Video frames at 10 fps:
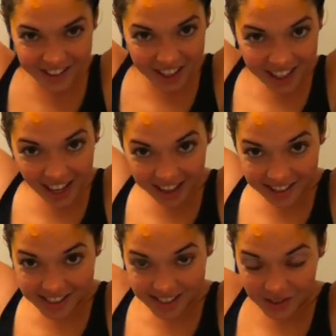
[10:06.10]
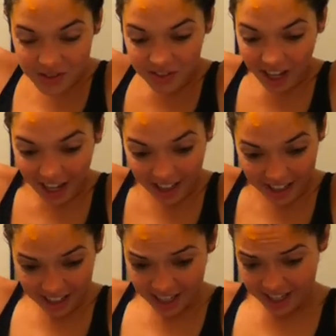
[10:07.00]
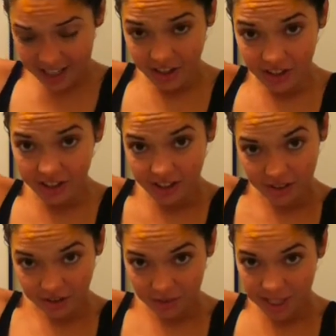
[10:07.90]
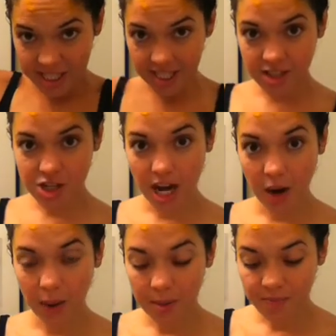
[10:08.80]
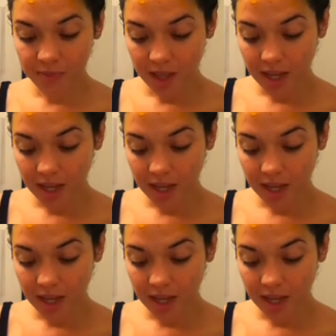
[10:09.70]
Again, it just goes flying. Then you're gonna rinse it in the shower.